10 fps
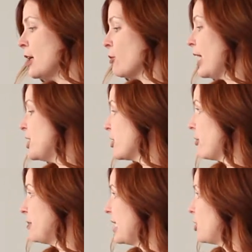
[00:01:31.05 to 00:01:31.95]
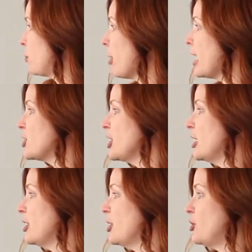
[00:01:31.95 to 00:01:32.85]
ranging from, say,
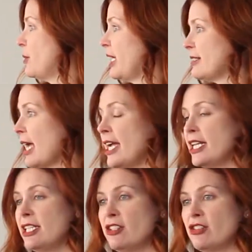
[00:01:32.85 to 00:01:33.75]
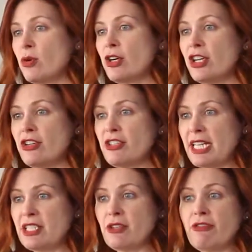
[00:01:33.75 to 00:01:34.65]
depression to anxiety disorders,
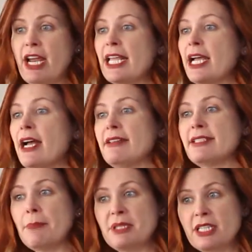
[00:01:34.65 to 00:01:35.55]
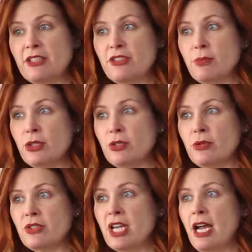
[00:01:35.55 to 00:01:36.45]
schizophrenia, substance
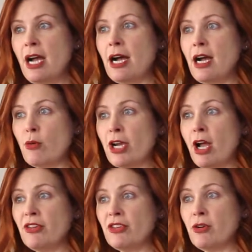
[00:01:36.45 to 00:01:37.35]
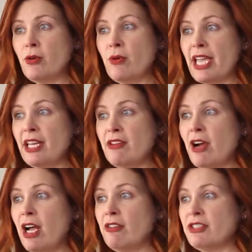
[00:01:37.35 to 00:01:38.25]
abuse. We also get
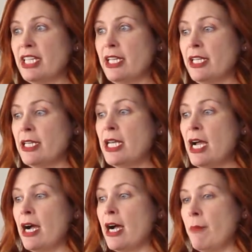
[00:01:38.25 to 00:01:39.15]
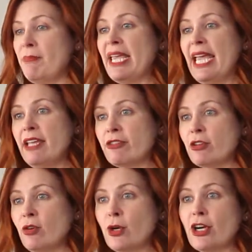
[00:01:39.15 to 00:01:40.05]
involved in
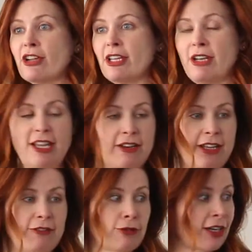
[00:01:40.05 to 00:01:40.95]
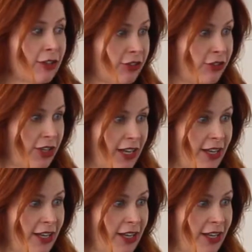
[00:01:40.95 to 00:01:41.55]
behavioral work, and Ronald's